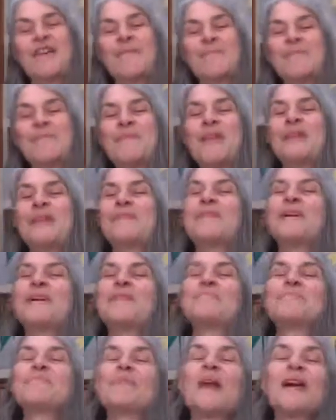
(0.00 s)
Anyway,
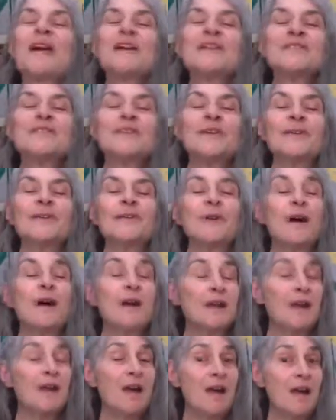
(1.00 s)
so a
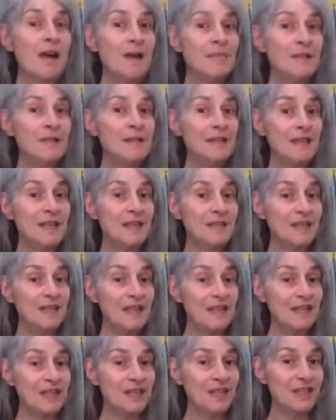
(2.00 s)
common
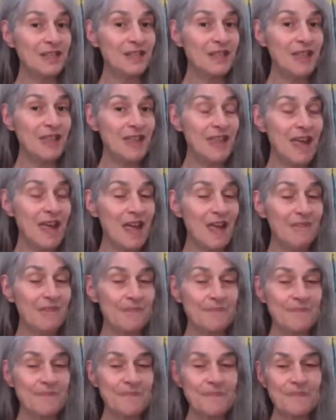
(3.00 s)
addiction today.
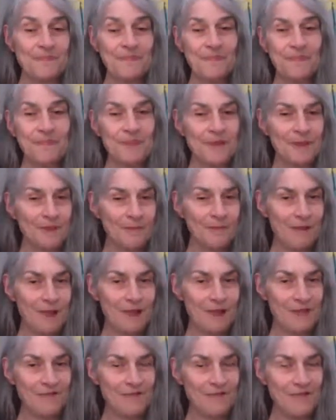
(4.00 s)
Are you
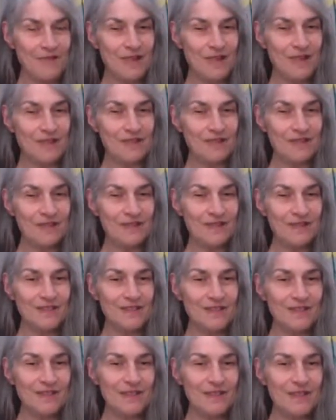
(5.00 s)
ready for this?
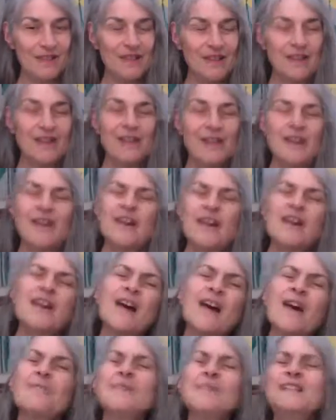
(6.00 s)
A
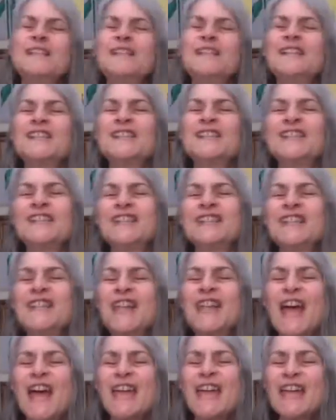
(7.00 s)
common addiction
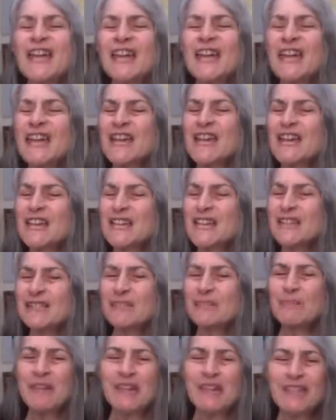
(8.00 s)
today is
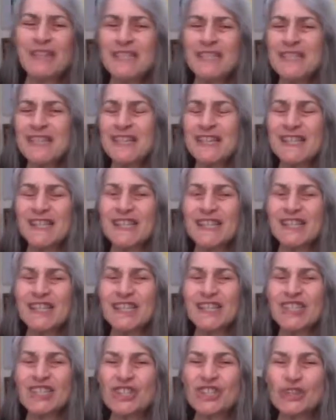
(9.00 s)
being addicted to
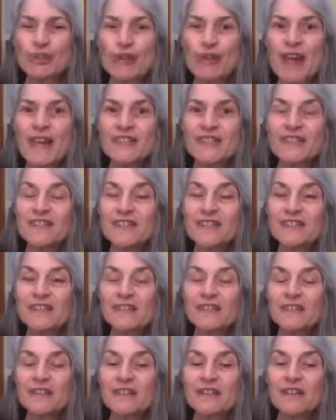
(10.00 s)
stress.
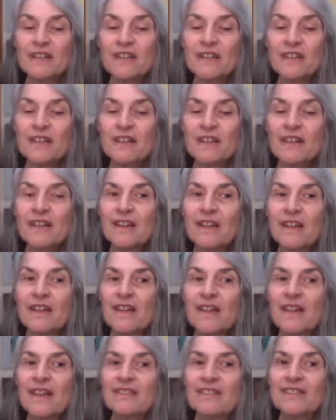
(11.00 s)

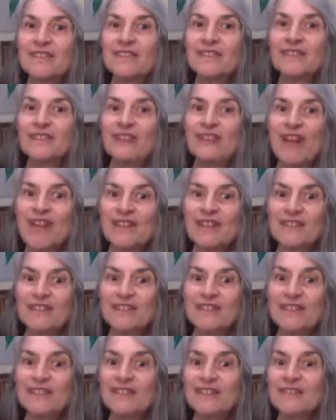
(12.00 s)
Yes,
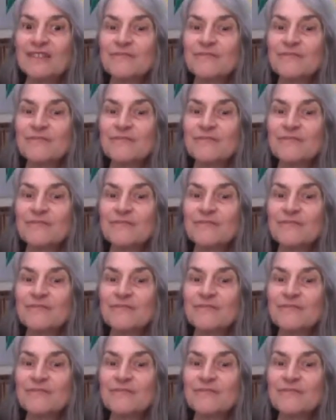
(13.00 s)
stress.